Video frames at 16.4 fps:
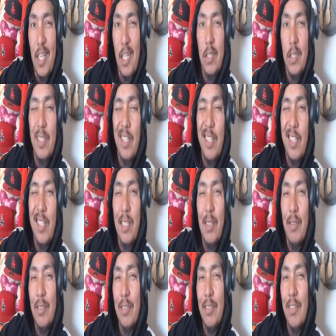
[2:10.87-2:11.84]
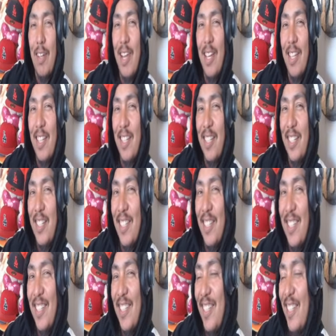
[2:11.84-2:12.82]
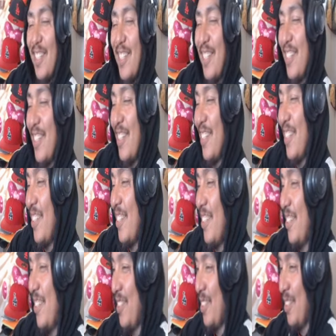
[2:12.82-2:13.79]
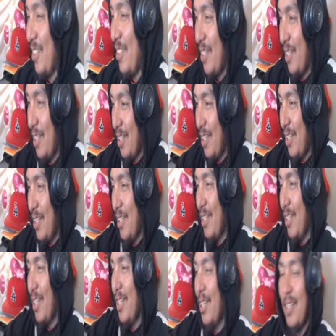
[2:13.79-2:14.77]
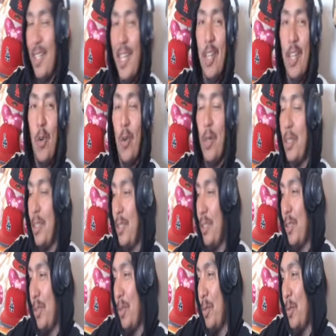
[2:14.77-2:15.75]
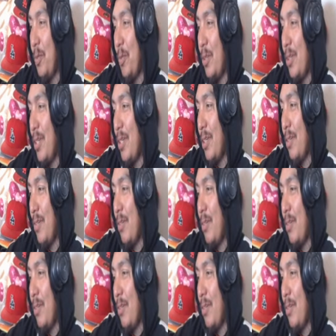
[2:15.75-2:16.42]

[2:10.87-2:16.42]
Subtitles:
Yes, sir. What's cracking? And they gorgeous too, boy.